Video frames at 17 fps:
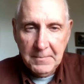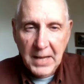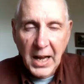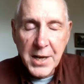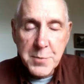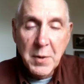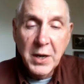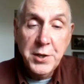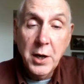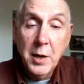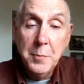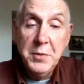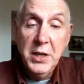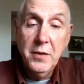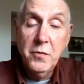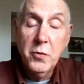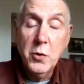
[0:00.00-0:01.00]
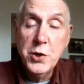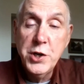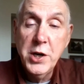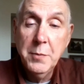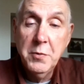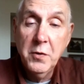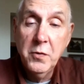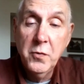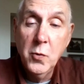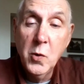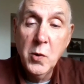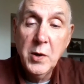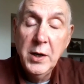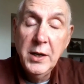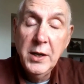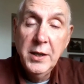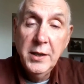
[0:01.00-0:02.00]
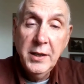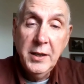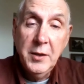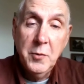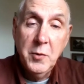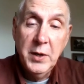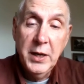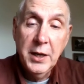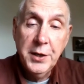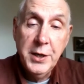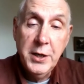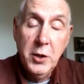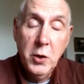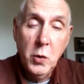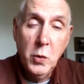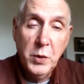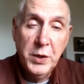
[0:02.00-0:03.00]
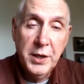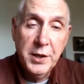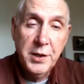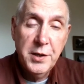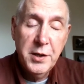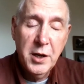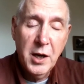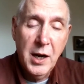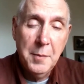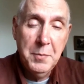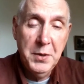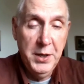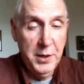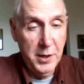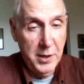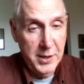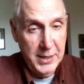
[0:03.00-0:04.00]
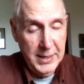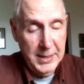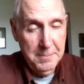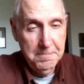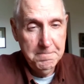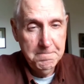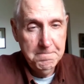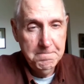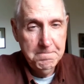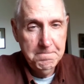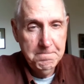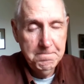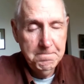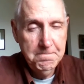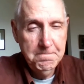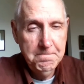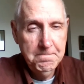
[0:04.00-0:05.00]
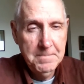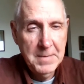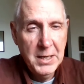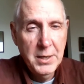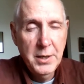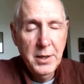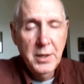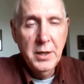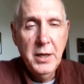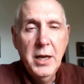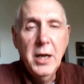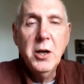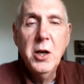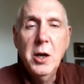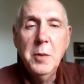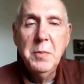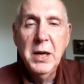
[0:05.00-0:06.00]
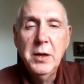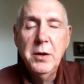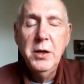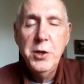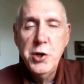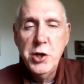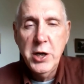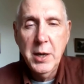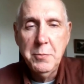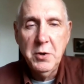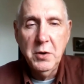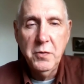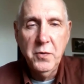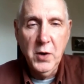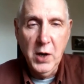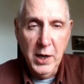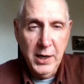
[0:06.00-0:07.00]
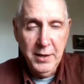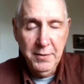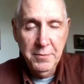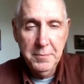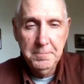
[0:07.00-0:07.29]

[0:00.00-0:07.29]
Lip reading: That's my top 10 for chapter 4. In reality, only a top 9. Now, how about chapter 5?